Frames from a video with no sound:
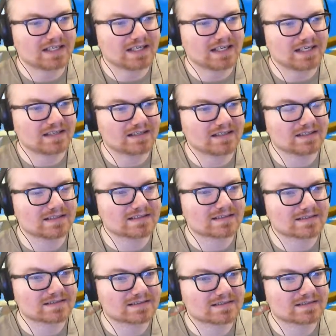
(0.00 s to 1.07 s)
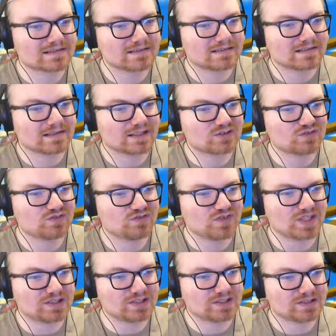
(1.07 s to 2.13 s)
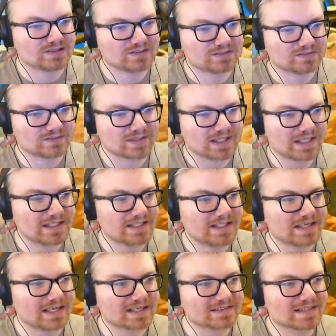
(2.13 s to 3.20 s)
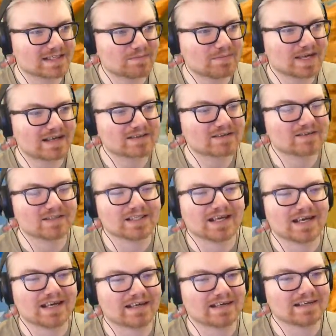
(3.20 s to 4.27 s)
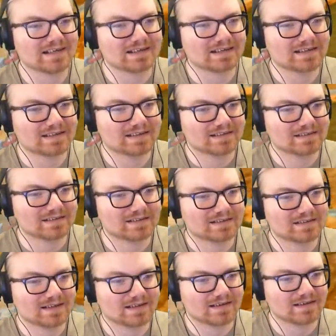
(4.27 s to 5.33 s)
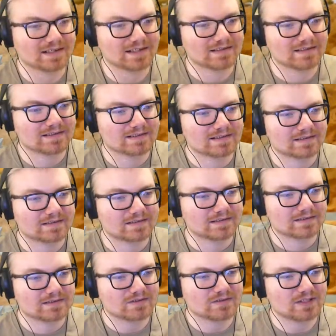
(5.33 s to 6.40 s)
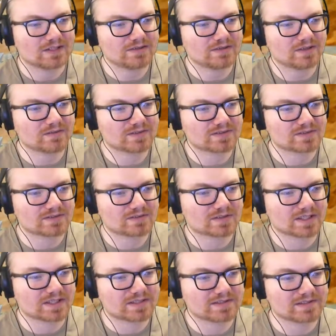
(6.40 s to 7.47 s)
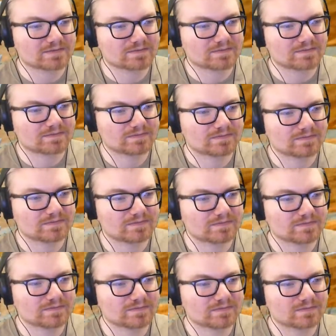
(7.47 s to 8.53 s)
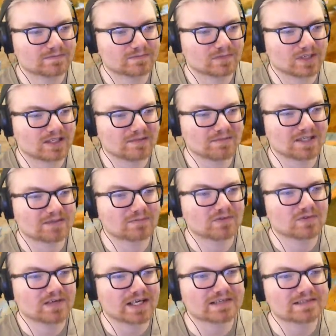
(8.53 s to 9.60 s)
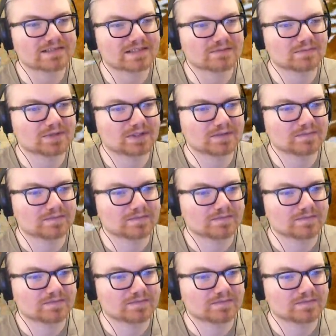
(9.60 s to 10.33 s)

and it's like fall, right? Yeah, because that path going. Yeah, yeah, yeah, yeah. All right. Well, I knew I wasn't crazy. Well, I mean, I'm crazy, but